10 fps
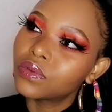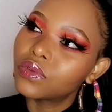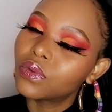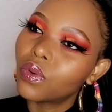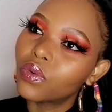
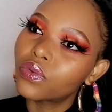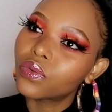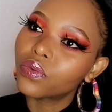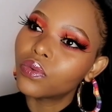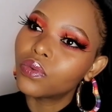to go
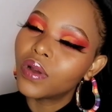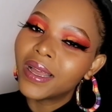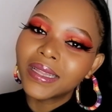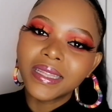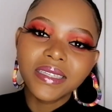through
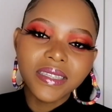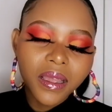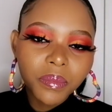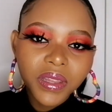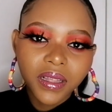the
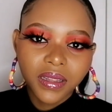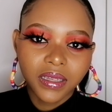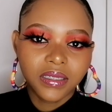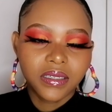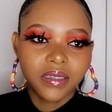same thing
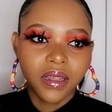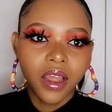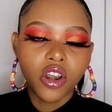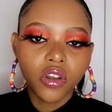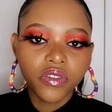that
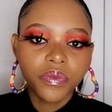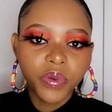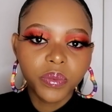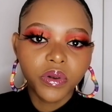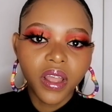a lot of
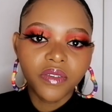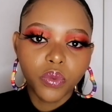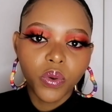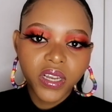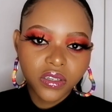people have
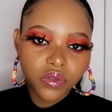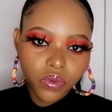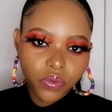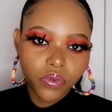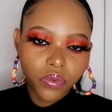went
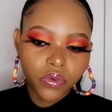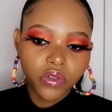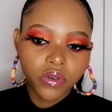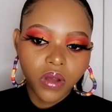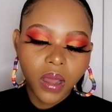through
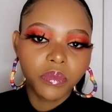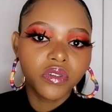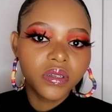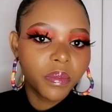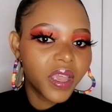you know i'm
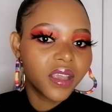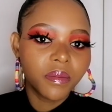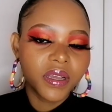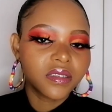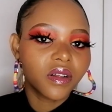not
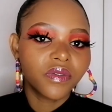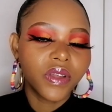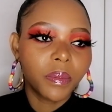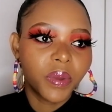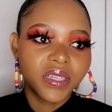making myself
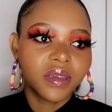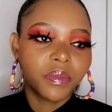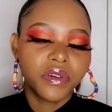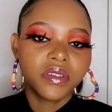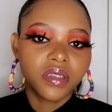a better
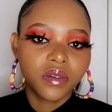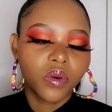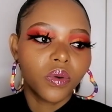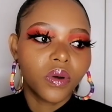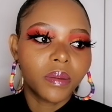person
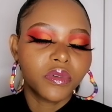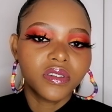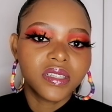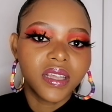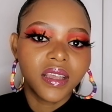or
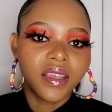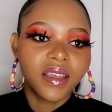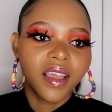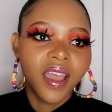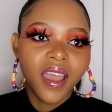not
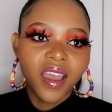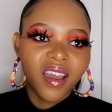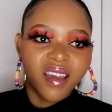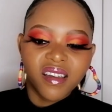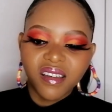saying
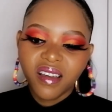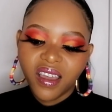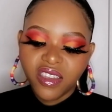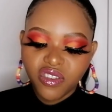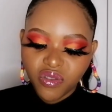ah
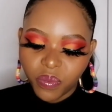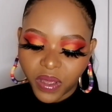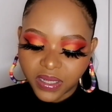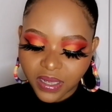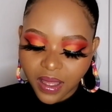i knew
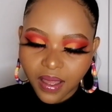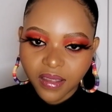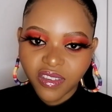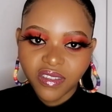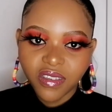better
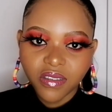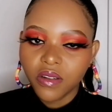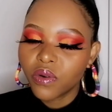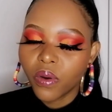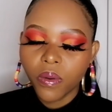
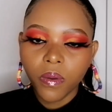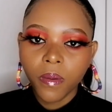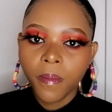no